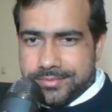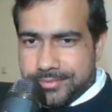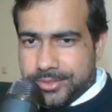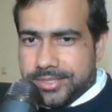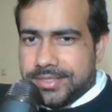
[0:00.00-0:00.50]

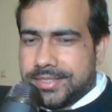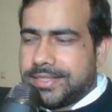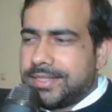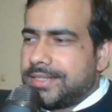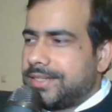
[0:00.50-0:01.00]
Okay,
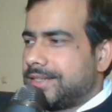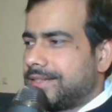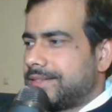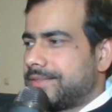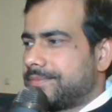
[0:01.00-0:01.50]

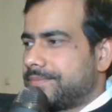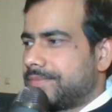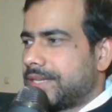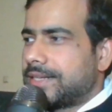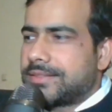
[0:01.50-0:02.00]
um,
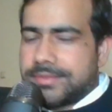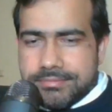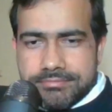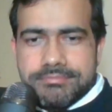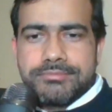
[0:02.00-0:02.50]

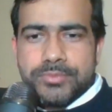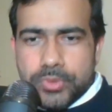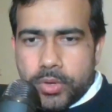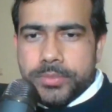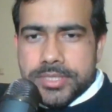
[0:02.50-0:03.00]
that
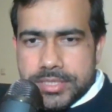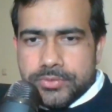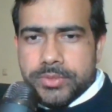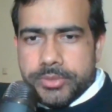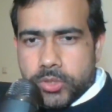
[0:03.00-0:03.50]
obviously
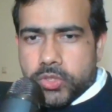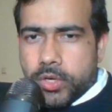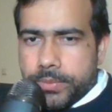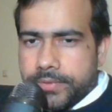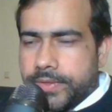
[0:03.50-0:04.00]
will be on
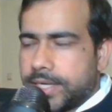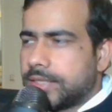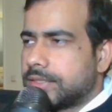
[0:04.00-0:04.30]
top of that,